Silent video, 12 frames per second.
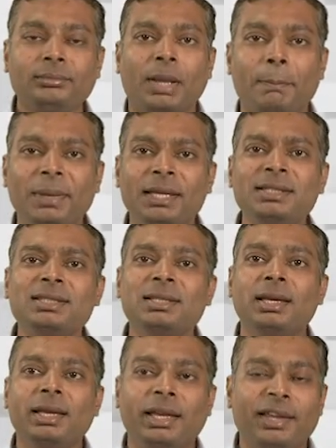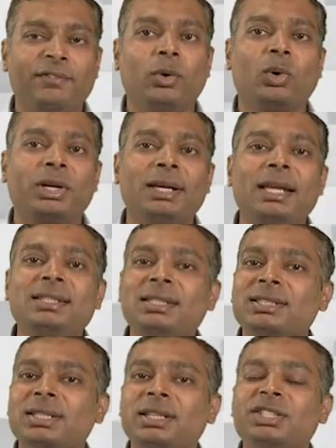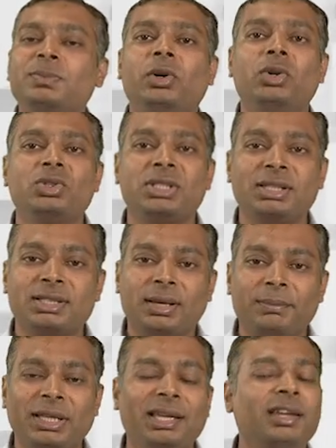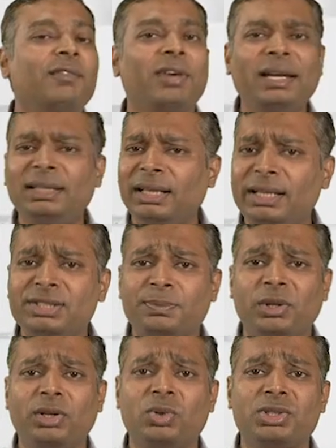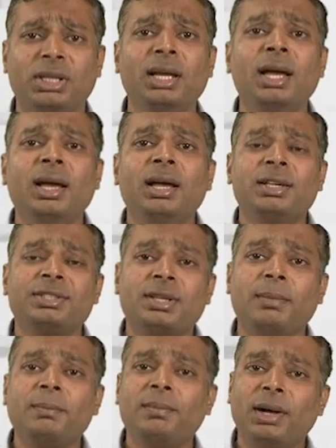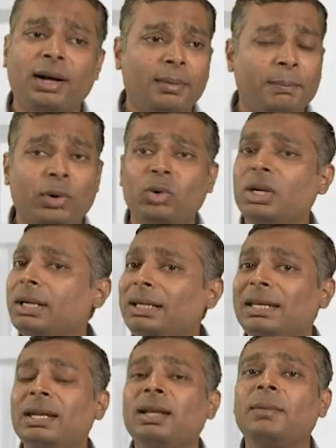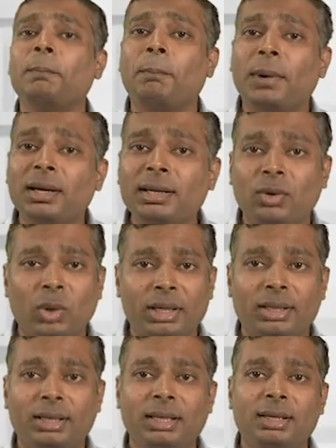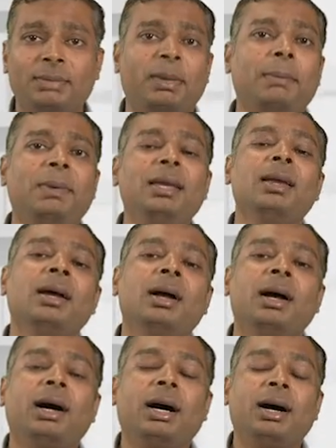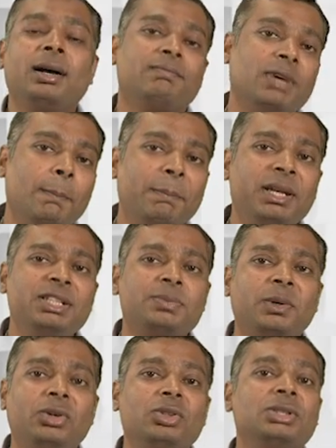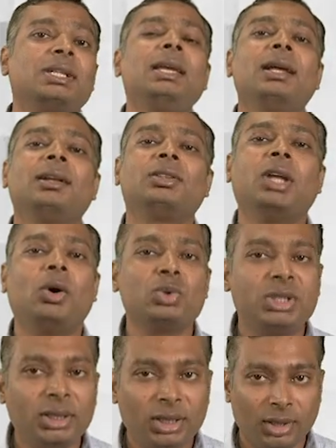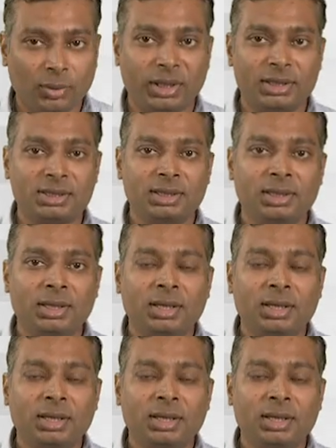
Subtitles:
Means if an organization is producing something, a factory is producing some product in a bulk quantity, maybe company is producing 1,000 units.